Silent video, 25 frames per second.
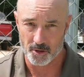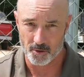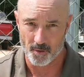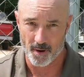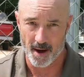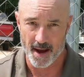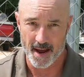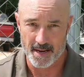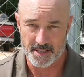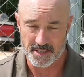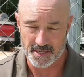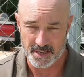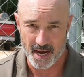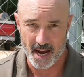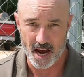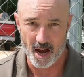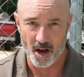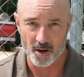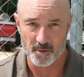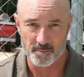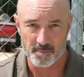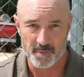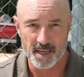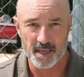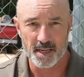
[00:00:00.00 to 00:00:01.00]
grass
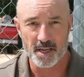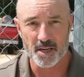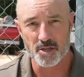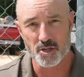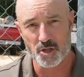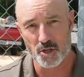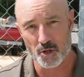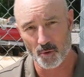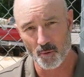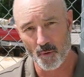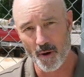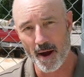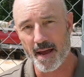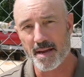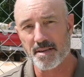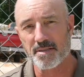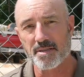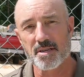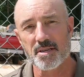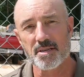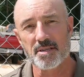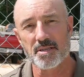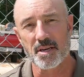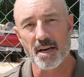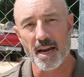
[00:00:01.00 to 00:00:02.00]
out because the
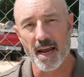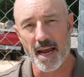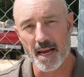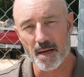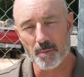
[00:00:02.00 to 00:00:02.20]
grass isn't